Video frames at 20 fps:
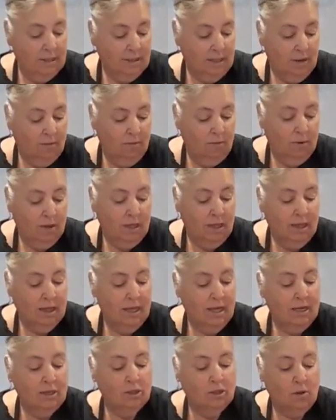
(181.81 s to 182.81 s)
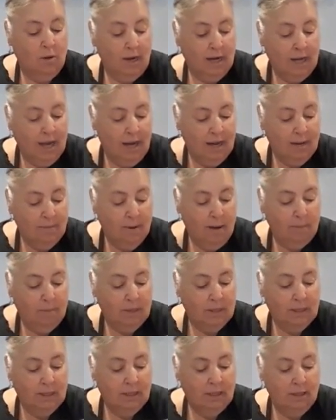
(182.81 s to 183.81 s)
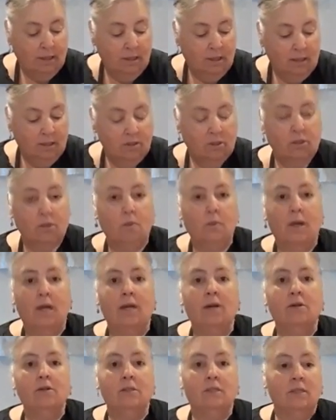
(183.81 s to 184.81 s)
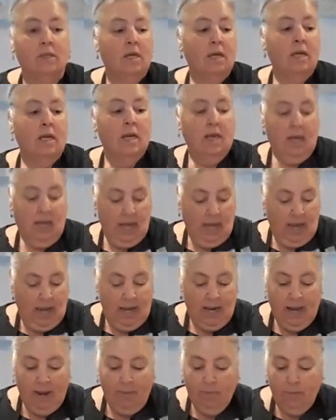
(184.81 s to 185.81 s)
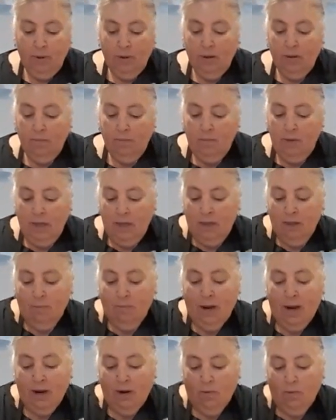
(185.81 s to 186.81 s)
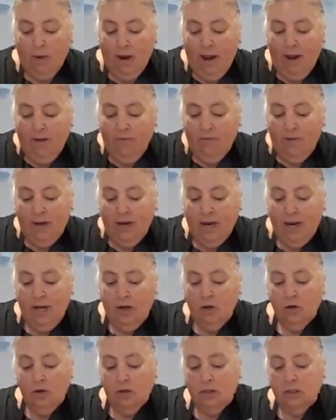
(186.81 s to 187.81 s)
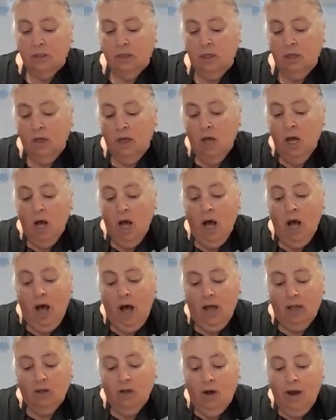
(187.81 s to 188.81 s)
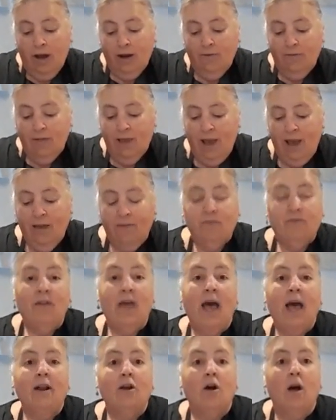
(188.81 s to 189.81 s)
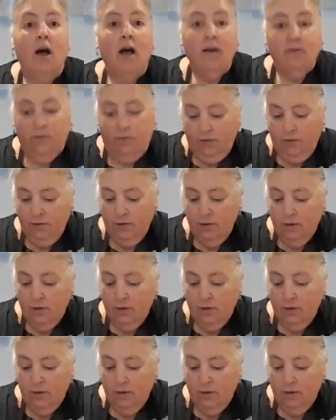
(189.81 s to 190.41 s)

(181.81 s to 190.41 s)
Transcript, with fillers: They are really thick, so I cut them up in little, little squares, and I put them in the microwave, and I cooked a lot of that fat off.